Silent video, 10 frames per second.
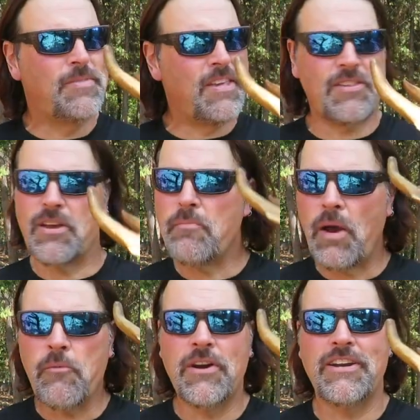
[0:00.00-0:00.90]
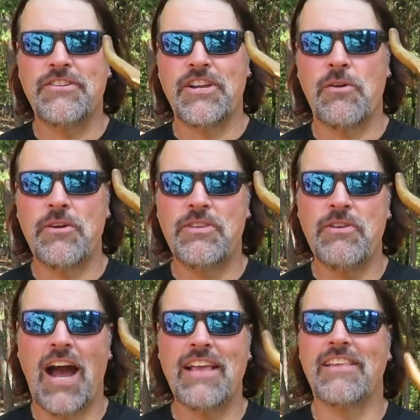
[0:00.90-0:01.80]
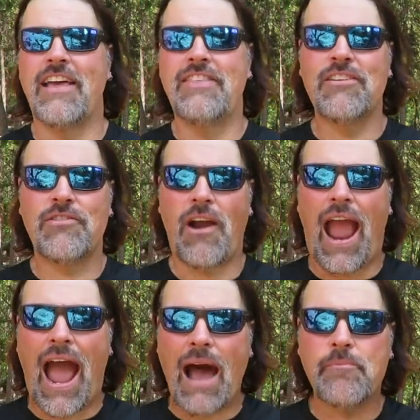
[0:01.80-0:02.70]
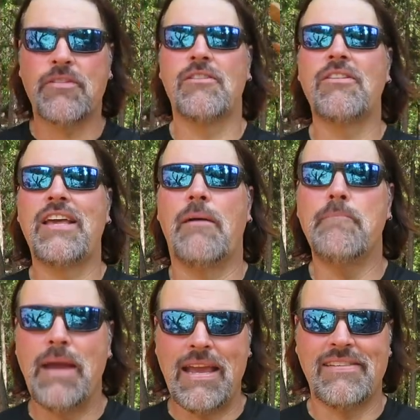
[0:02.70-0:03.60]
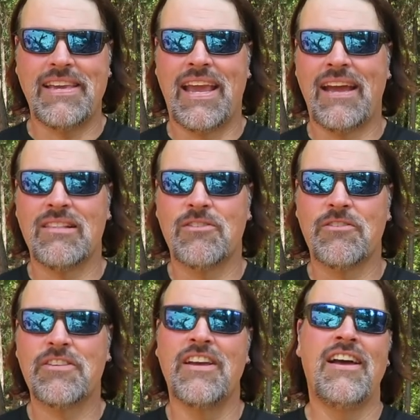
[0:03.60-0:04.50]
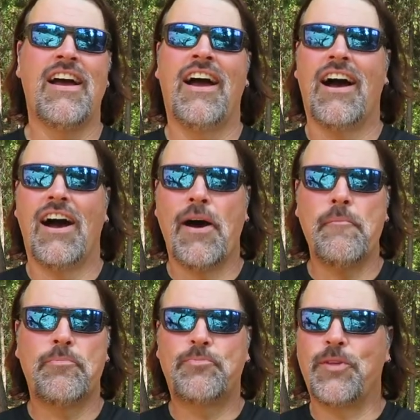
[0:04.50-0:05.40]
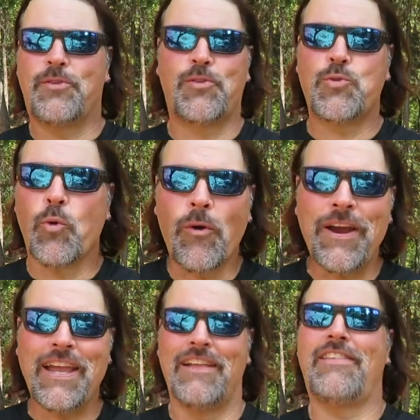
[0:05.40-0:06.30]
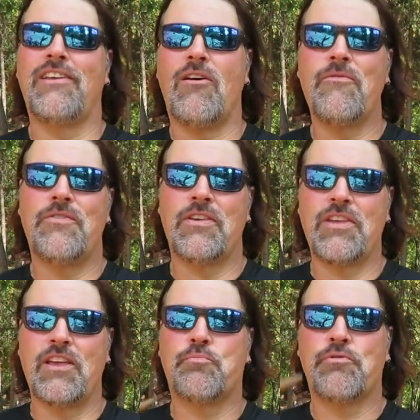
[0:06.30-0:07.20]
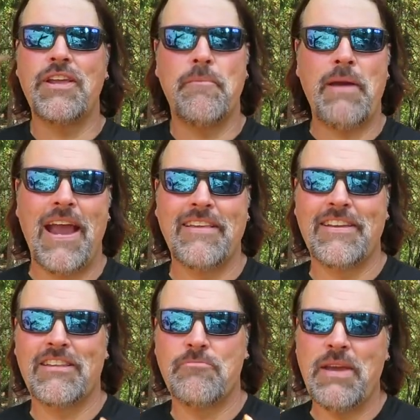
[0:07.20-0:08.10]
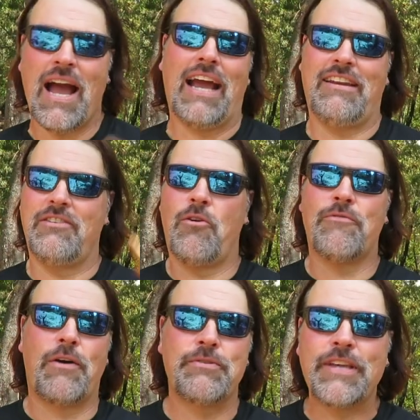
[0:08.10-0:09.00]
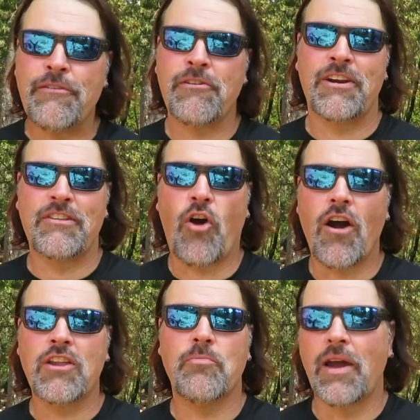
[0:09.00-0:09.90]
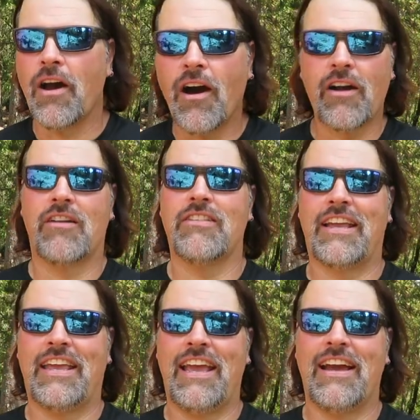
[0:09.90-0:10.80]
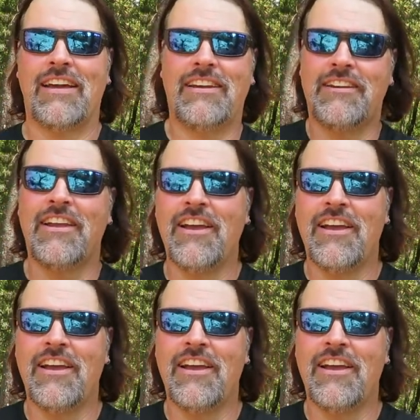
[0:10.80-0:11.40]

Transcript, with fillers: Just something I wanted to share with you guys. These are absolutely amazing antlers. The story itself is pretty amazing to me. I didn't know if I was ever going to talk to my uncle again.